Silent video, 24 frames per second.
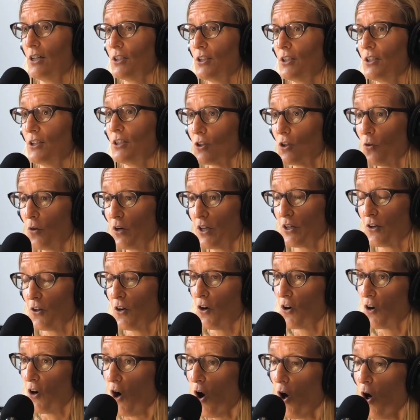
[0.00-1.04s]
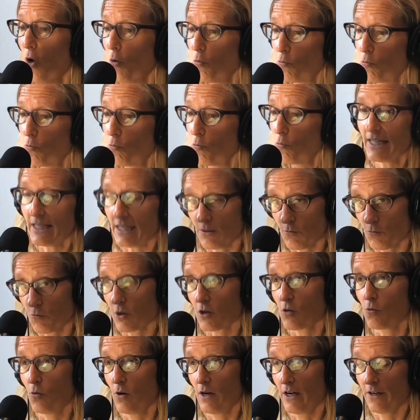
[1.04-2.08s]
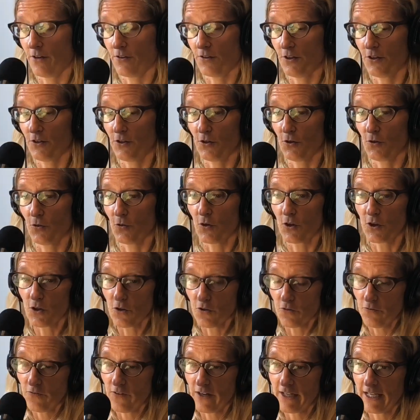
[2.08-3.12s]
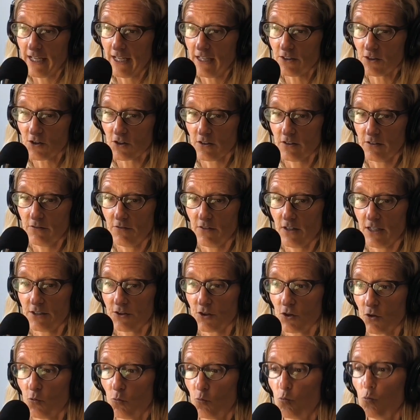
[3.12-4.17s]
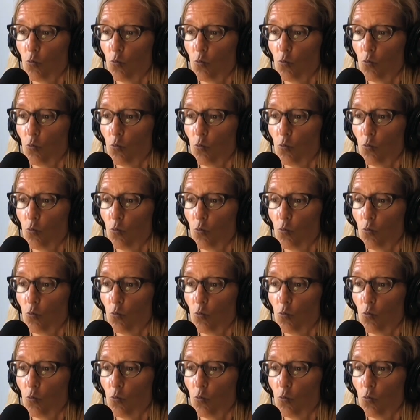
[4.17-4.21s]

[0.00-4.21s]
your lawyer are already required to do, your financial advisor